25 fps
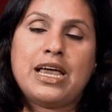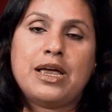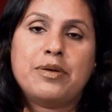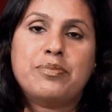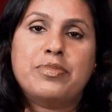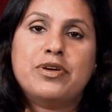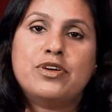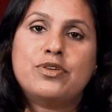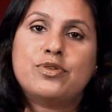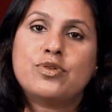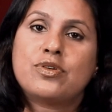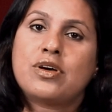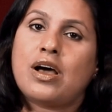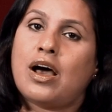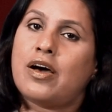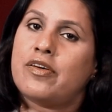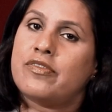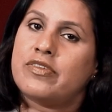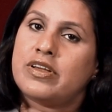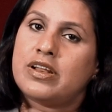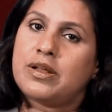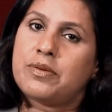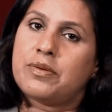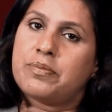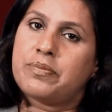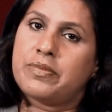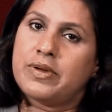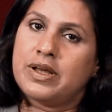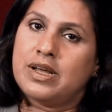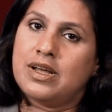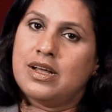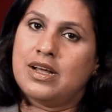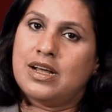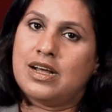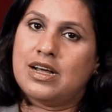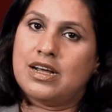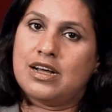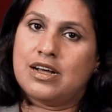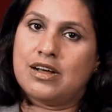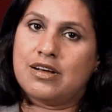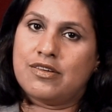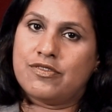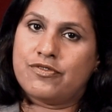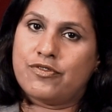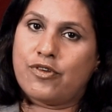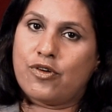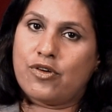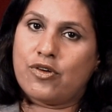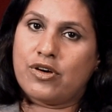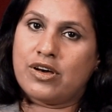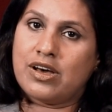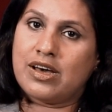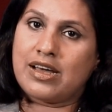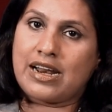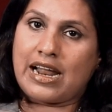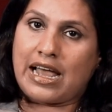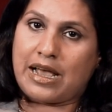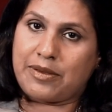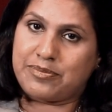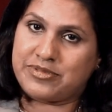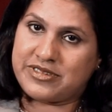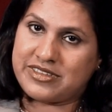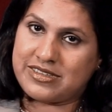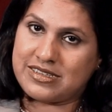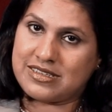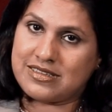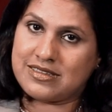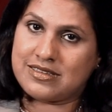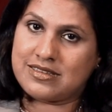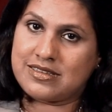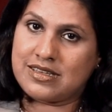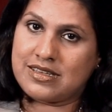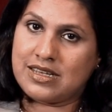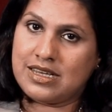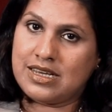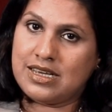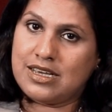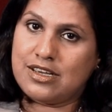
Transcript: able to cover up for her absence.